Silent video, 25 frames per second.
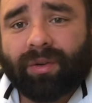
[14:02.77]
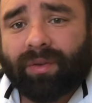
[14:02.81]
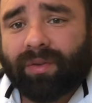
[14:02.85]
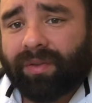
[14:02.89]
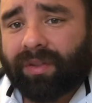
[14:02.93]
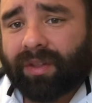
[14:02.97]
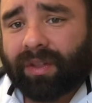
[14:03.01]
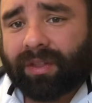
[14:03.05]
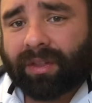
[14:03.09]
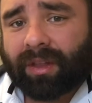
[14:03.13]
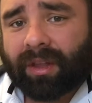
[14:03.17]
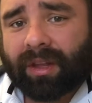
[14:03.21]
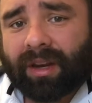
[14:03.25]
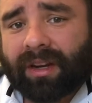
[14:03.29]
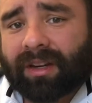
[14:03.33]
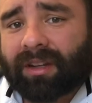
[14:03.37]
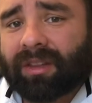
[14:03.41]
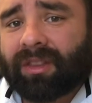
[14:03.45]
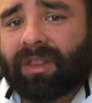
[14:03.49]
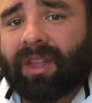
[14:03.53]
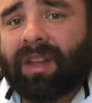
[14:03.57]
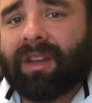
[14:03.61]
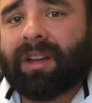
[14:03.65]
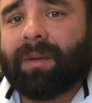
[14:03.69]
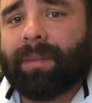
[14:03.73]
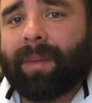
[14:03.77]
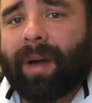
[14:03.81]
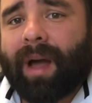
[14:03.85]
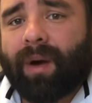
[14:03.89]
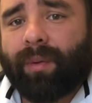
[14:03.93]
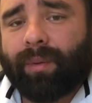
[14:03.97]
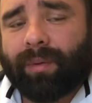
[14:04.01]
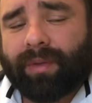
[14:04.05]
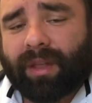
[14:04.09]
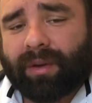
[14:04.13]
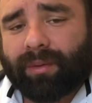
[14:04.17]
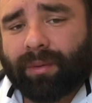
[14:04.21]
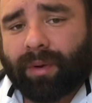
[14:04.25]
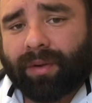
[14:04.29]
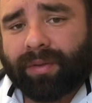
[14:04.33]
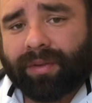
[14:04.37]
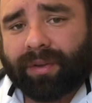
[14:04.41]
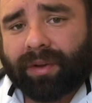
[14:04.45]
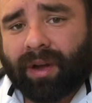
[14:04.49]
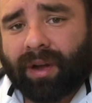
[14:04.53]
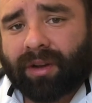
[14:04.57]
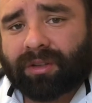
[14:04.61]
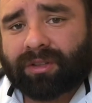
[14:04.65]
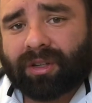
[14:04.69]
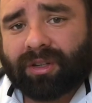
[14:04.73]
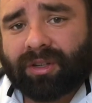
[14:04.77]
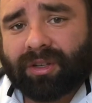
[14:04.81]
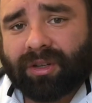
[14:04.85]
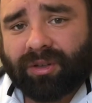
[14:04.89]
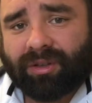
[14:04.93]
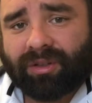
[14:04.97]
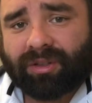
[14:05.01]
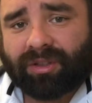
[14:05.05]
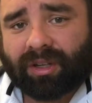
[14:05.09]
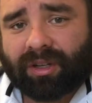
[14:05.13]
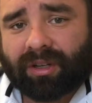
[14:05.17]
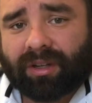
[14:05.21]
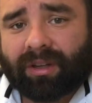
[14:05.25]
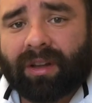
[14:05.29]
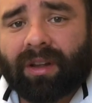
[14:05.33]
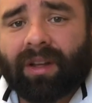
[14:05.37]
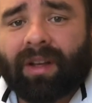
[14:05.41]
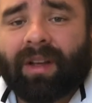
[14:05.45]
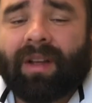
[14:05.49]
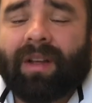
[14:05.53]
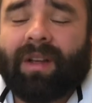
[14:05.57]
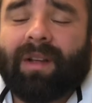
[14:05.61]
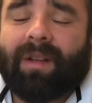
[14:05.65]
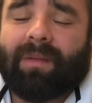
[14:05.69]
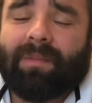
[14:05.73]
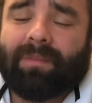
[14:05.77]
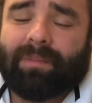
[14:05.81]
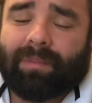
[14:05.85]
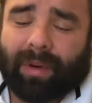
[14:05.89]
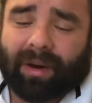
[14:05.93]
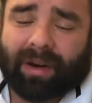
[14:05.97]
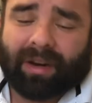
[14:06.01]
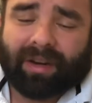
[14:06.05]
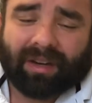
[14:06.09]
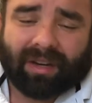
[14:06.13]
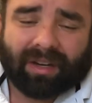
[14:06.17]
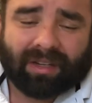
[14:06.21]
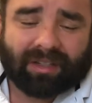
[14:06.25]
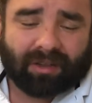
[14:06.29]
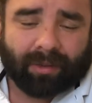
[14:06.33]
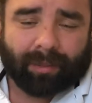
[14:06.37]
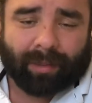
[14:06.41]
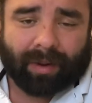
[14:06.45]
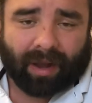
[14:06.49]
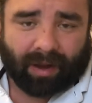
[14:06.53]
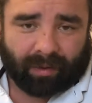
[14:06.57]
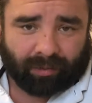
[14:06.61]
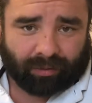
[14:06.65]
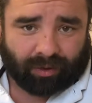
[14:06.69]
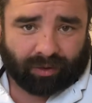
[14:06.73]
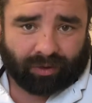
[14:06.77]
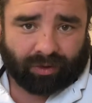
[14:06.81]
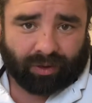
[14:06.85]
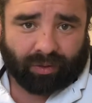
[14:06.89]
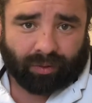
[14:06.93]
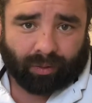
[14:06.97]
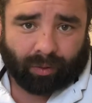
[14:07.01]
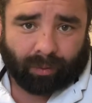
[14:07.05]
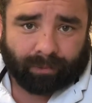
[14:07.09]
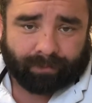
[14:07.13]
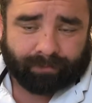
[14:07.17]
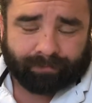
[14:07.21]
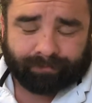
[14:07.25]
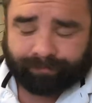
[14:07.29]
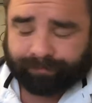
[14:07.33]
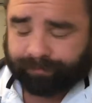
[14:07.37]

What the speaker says: that they didn't think about when they wrote the Constitution, but it needs to be able to do them.